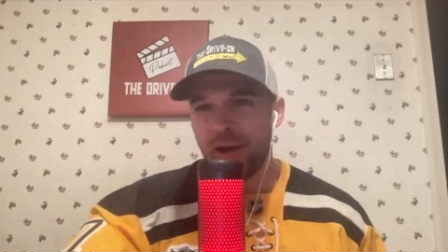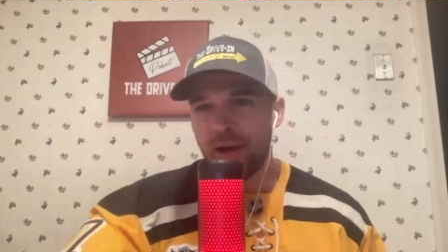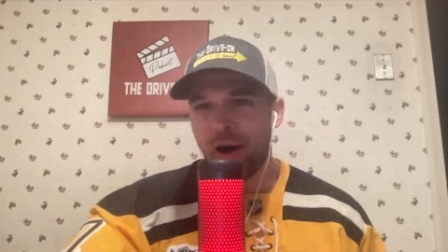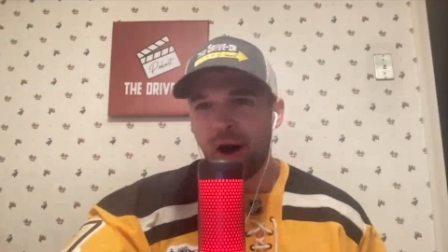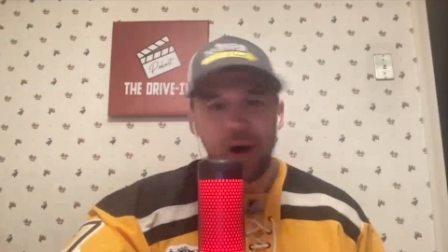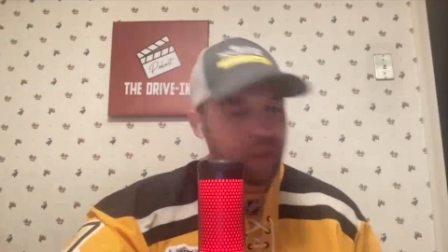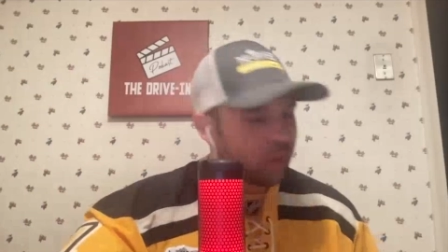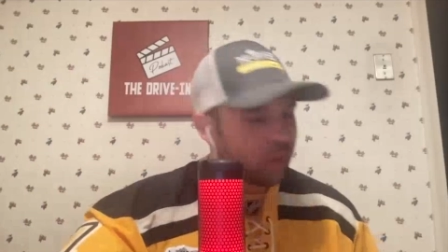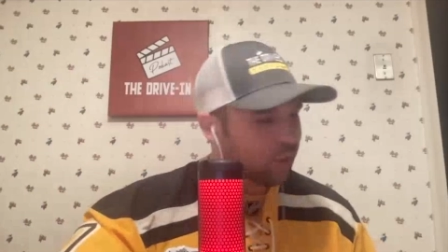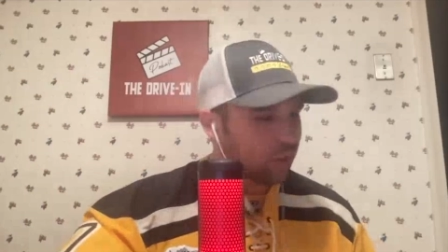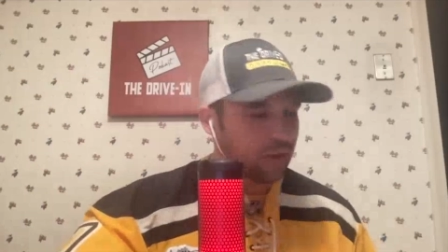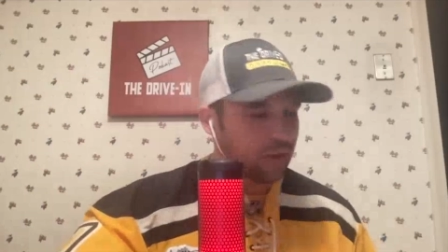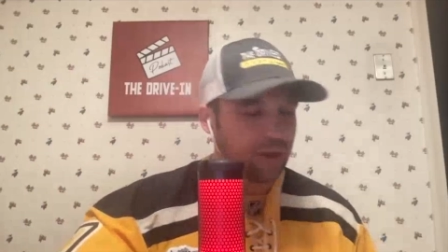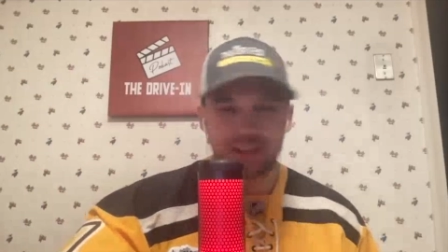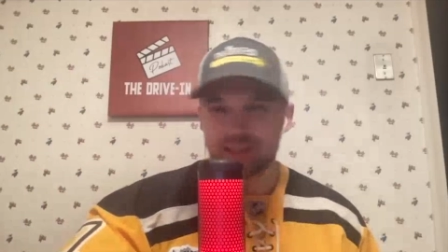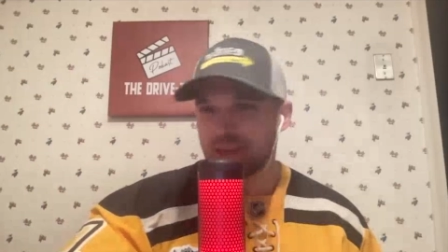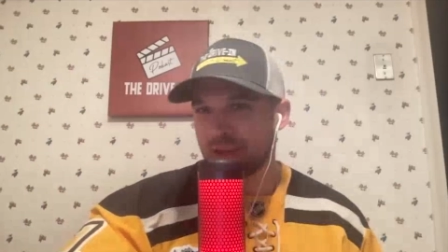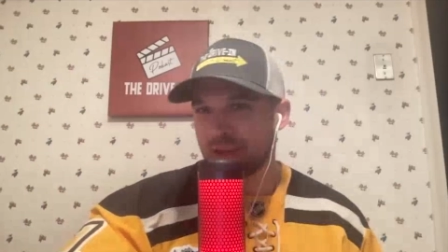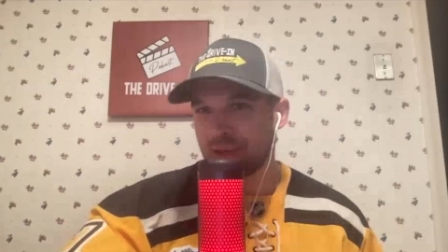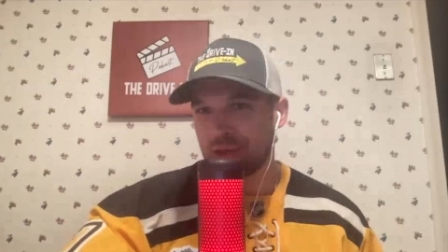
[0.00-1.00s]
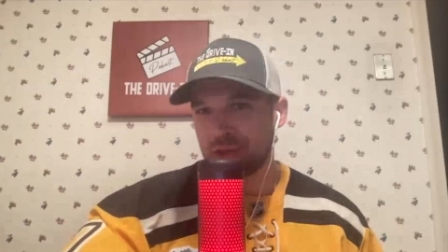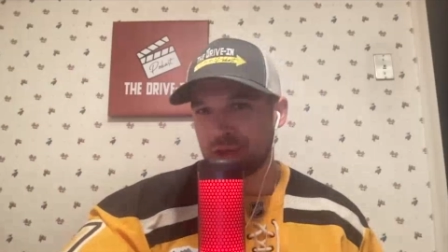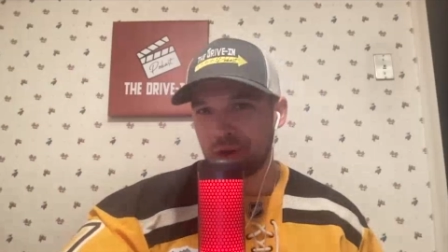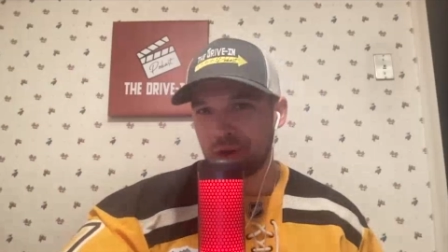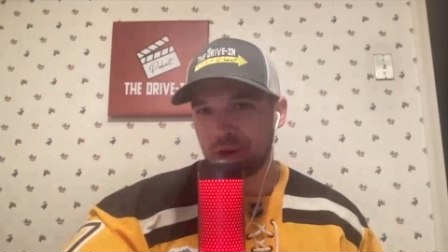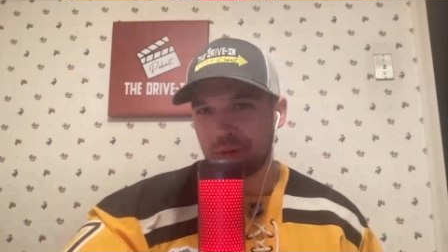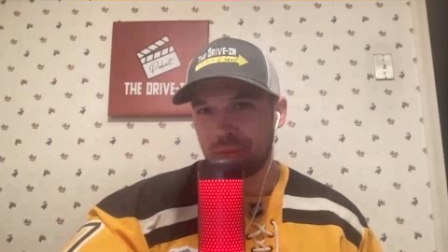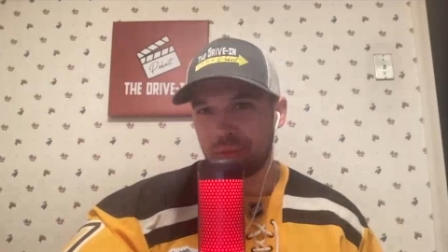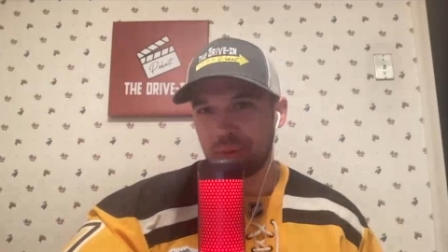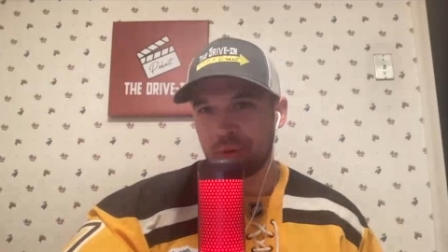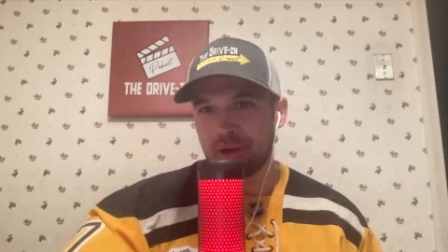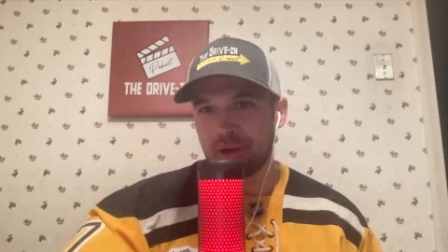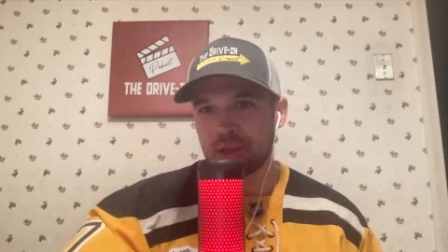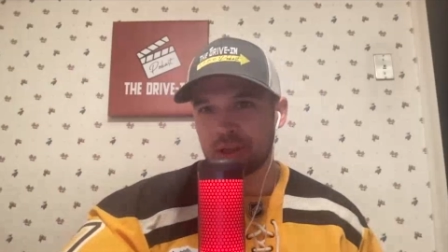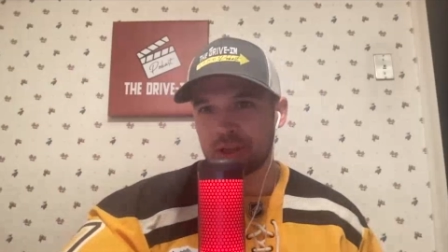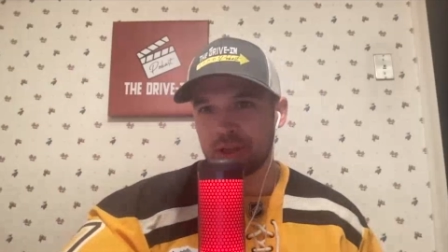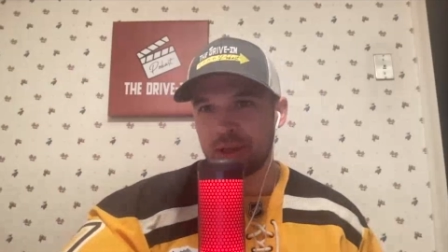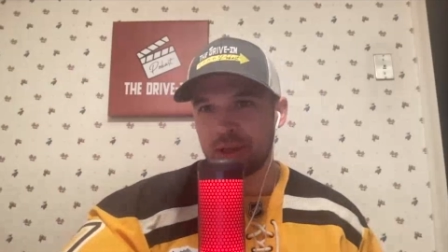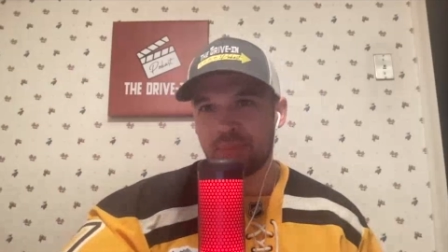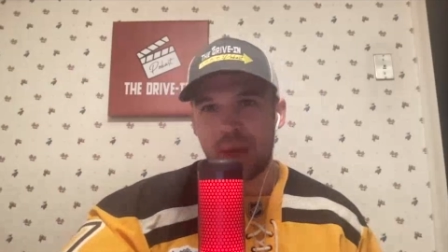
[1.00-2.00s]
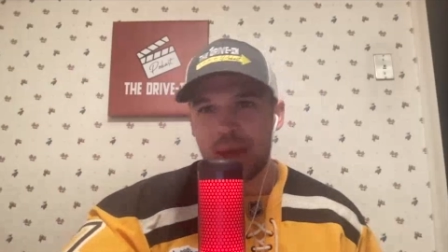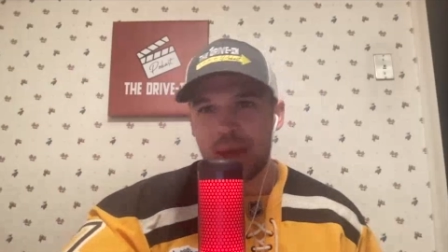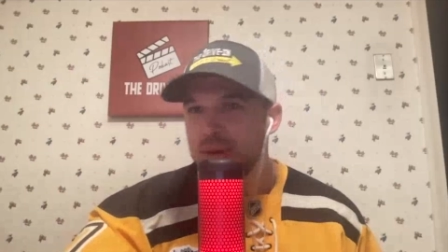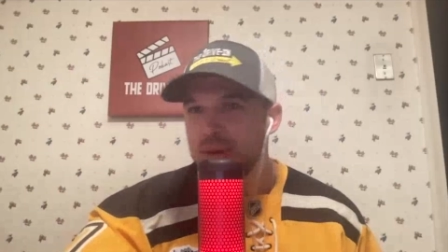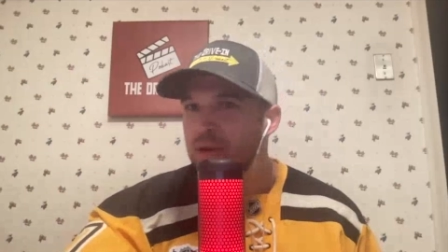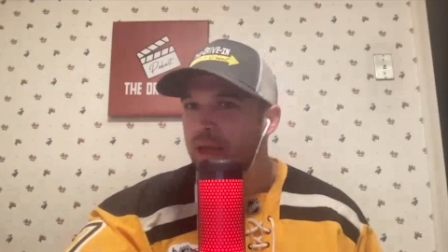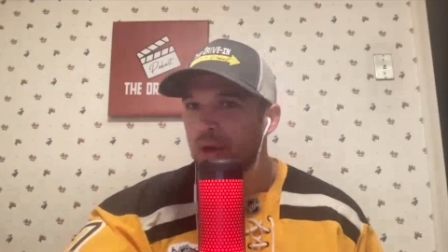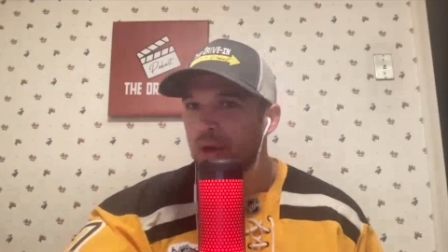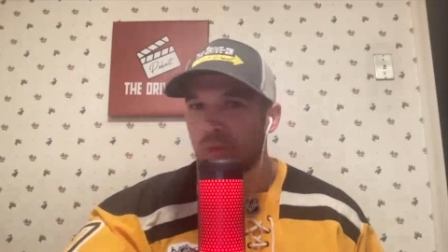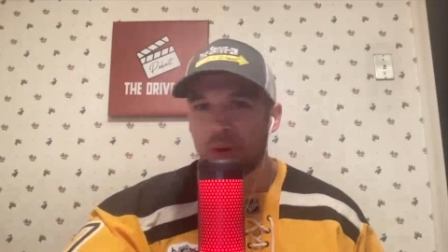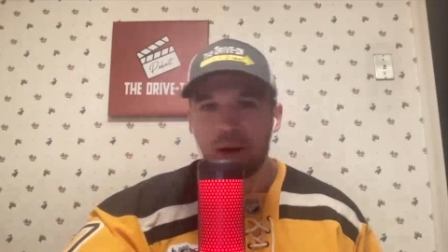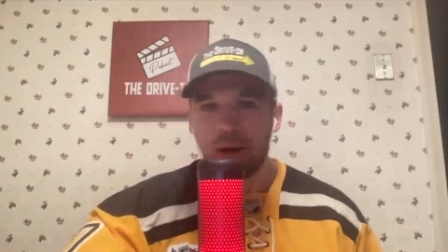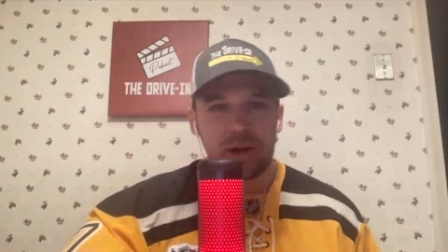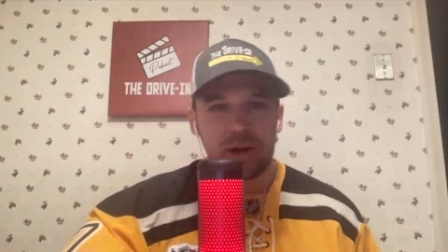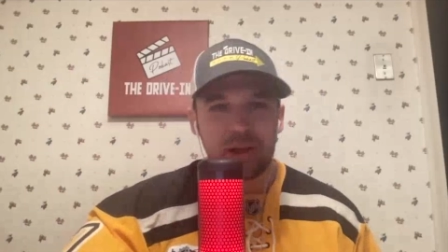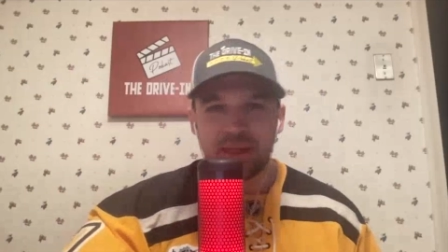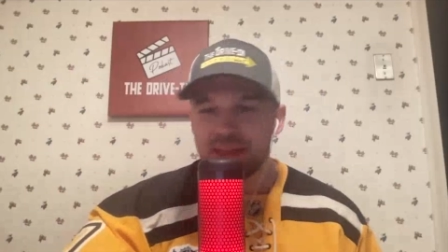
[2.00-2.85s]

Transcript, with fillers: Other thoughts on the show, boys? Like maybe like where do you